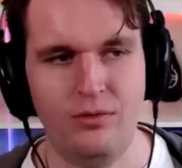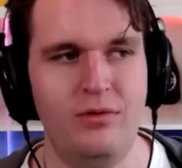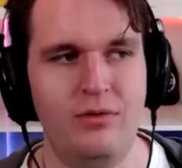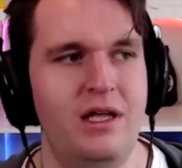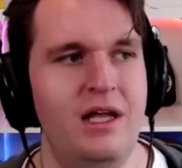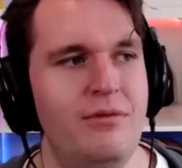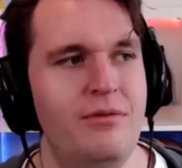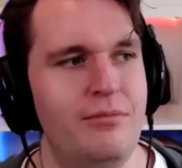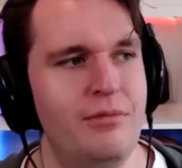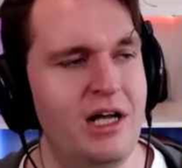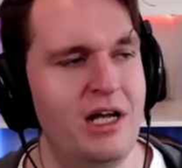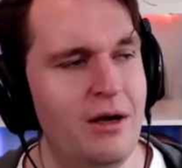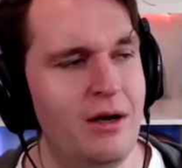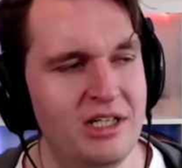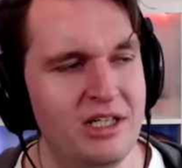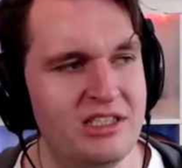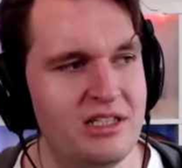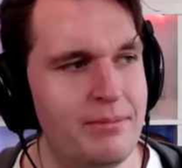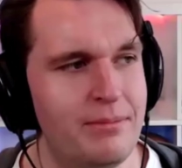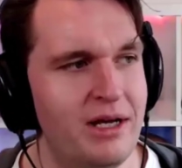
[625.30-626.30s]
how, how
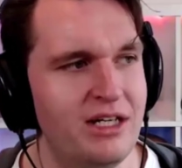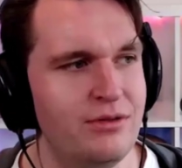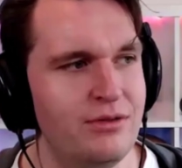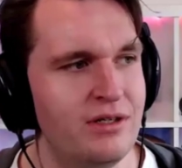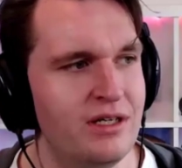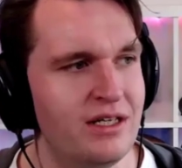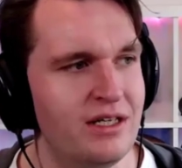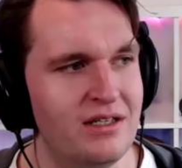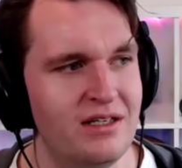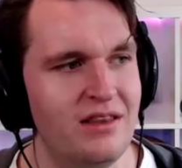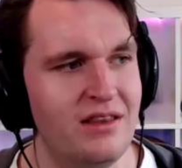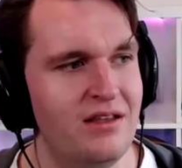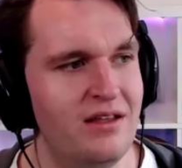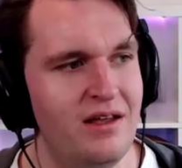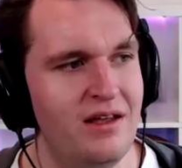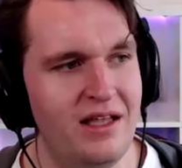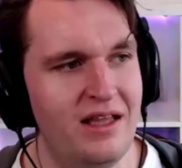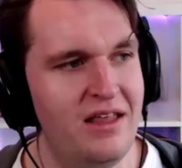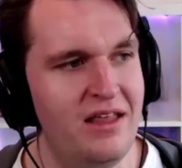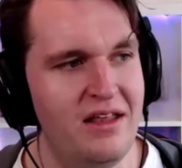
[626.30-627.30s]
much am I doing, and
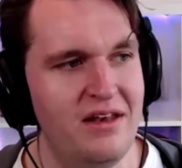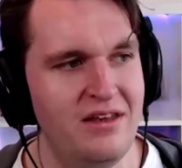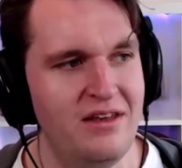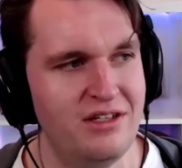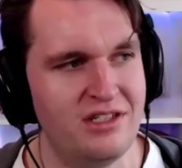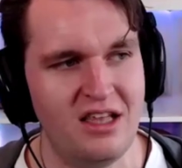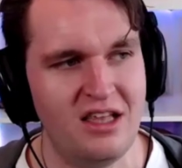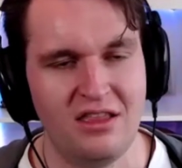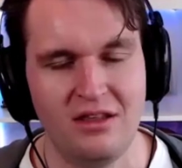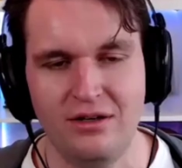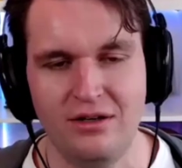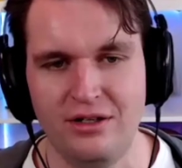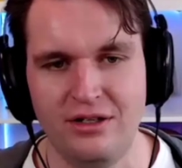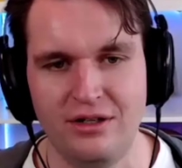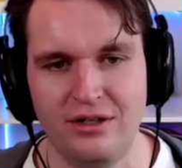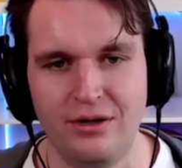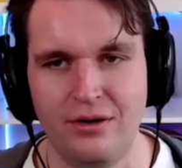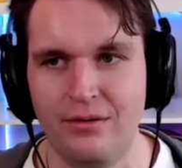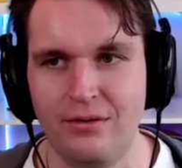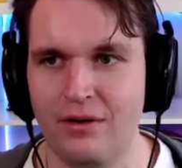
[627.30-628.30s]
and then you sit there and you
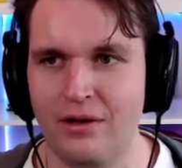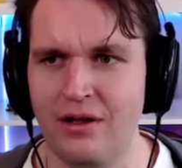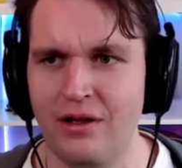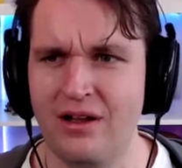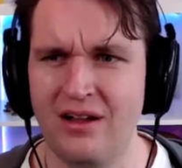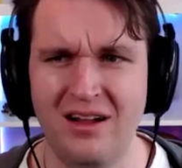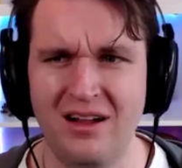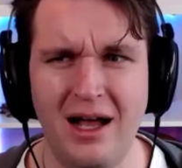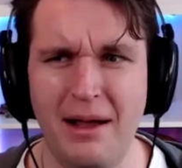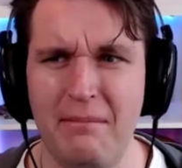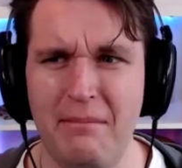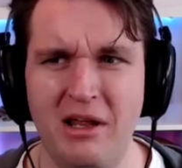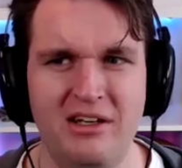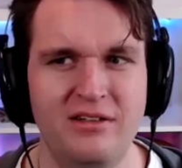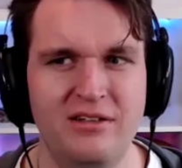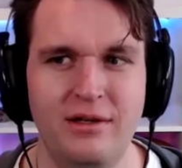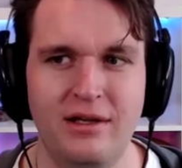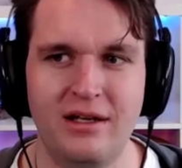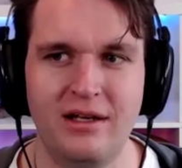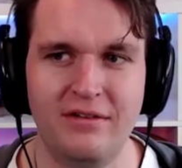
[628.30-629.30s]
go, I'm not
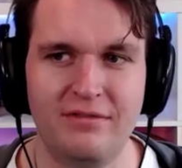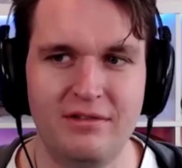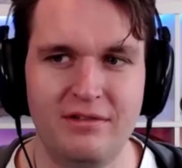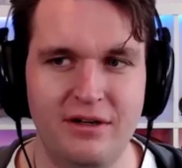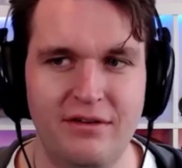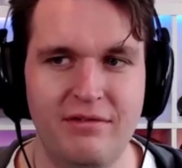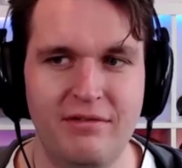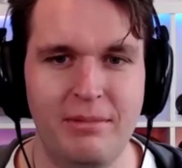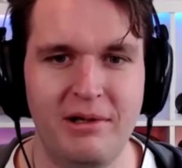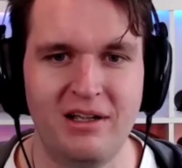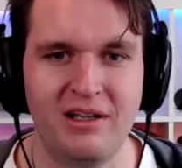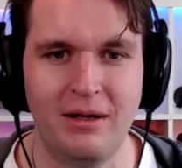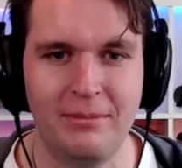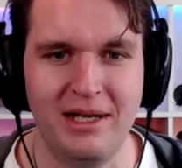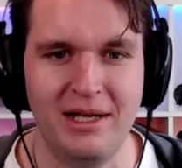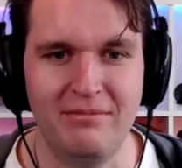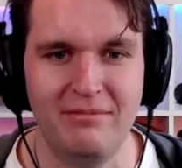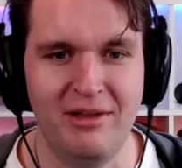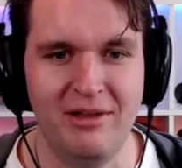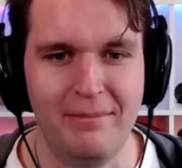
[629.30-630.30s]
doing enough to ever become an
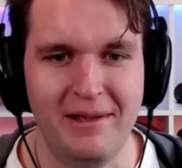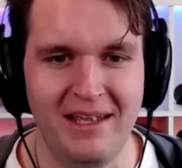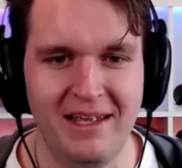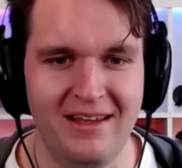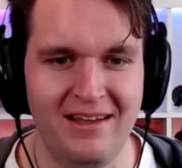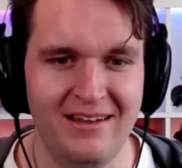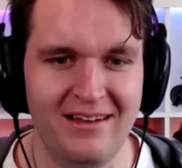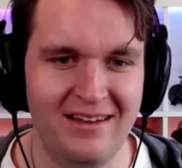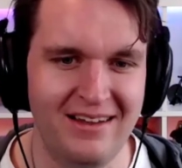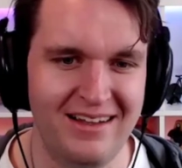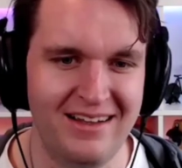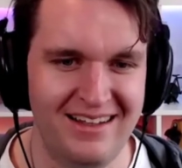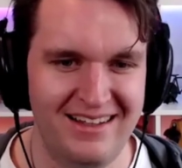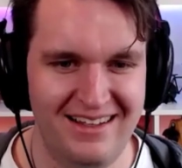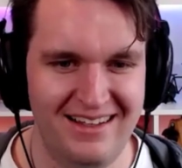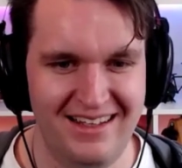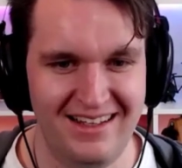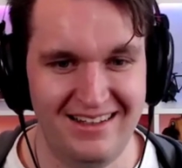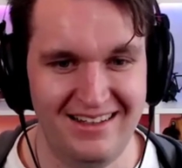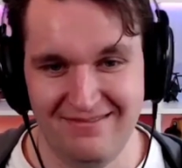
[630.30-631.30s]
MVP,
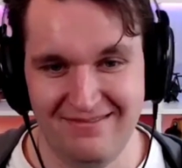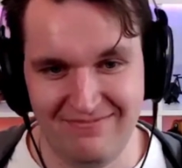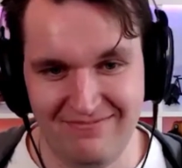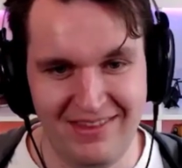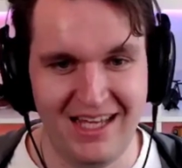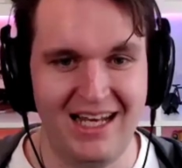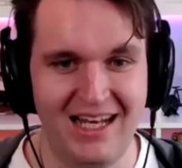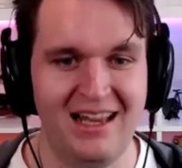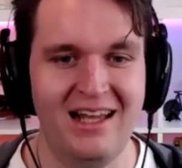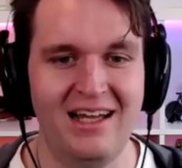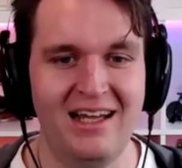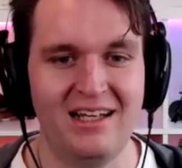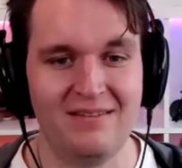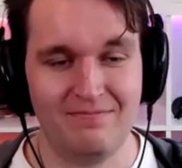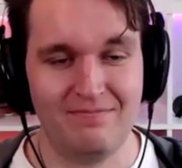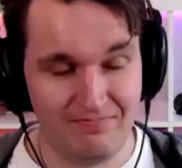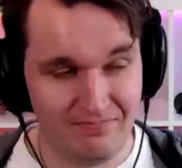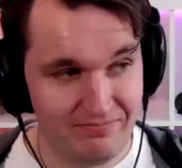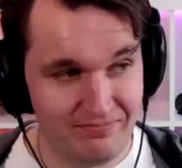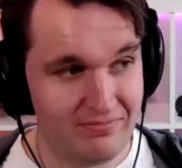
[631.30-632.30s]
and then like
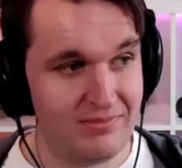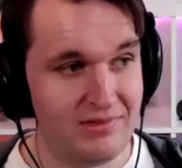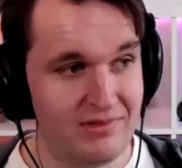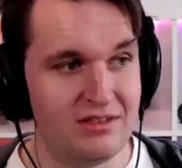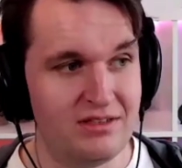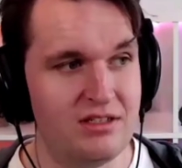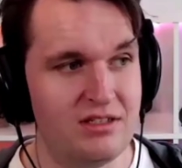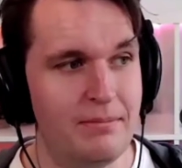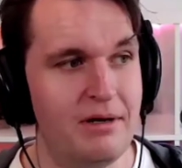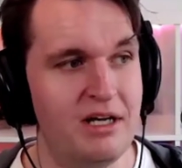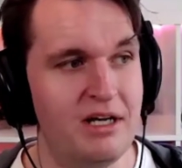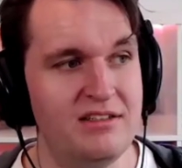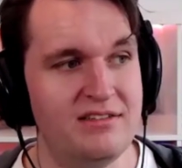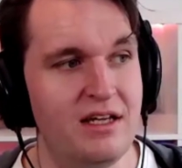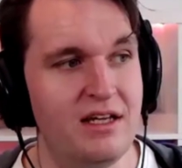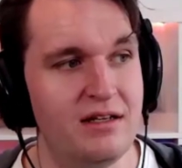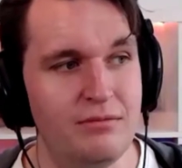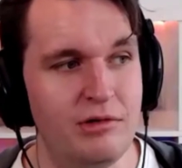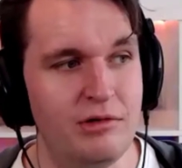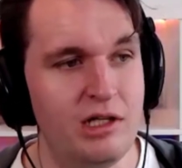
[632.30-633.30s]
somebody
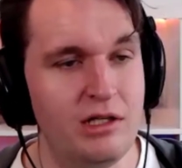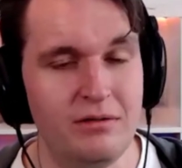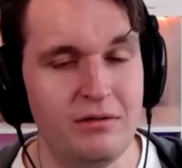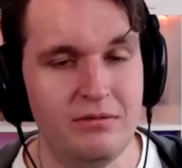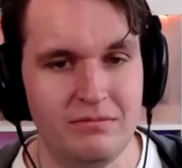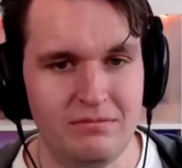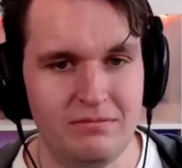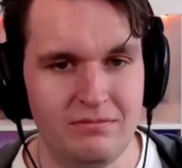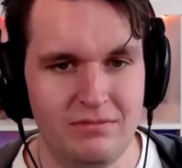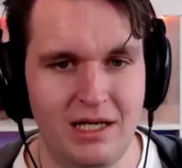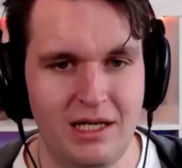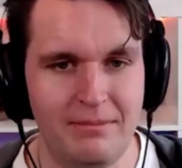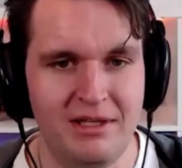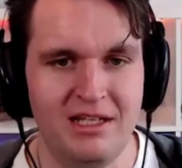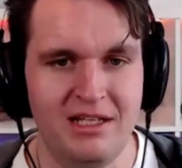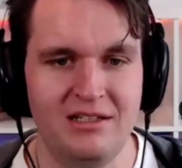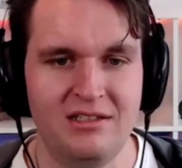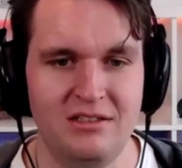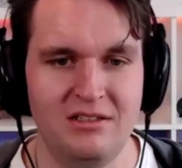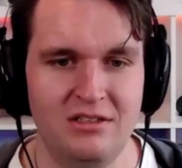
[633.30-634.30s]
said, well, I
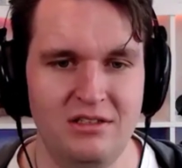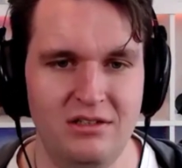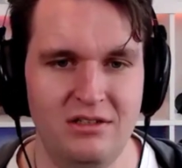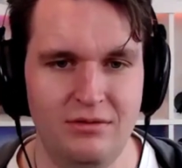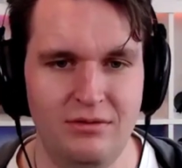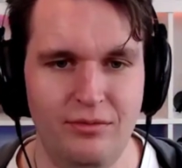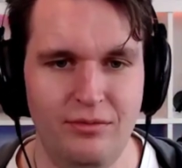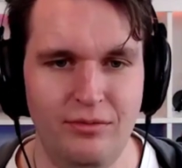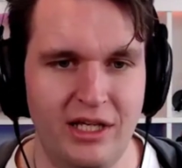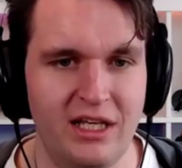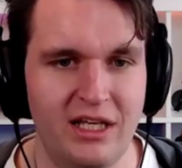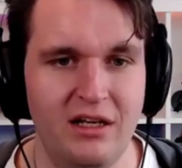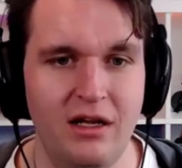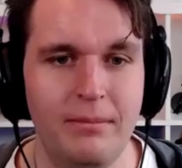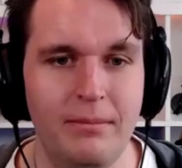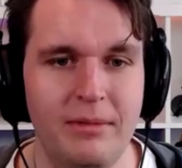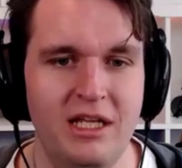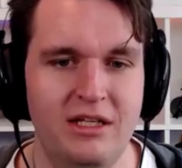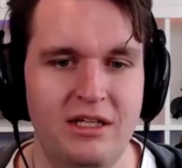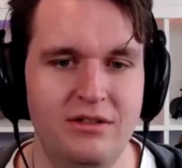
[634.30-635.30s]
mean, we can
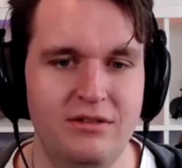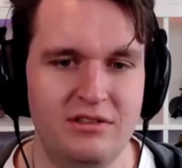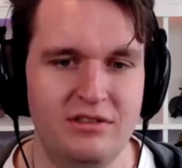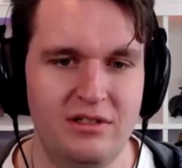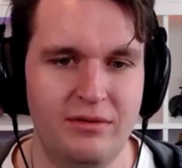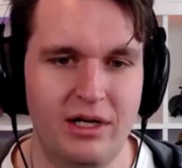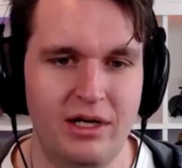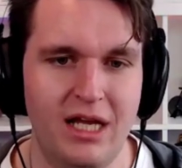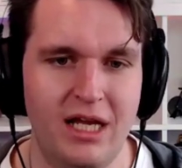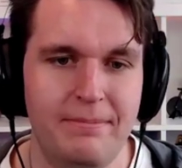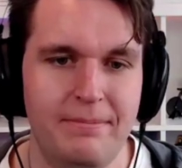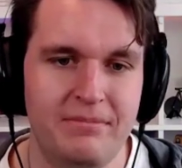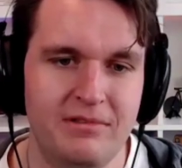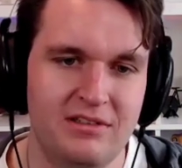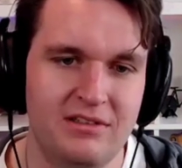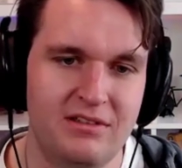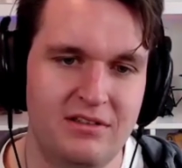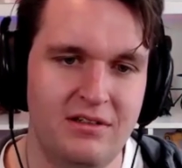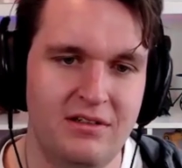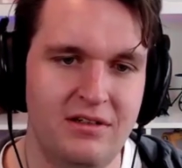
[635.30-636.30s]
nominate you and see what
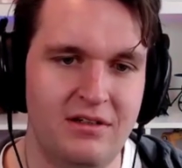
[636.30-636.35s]
happens.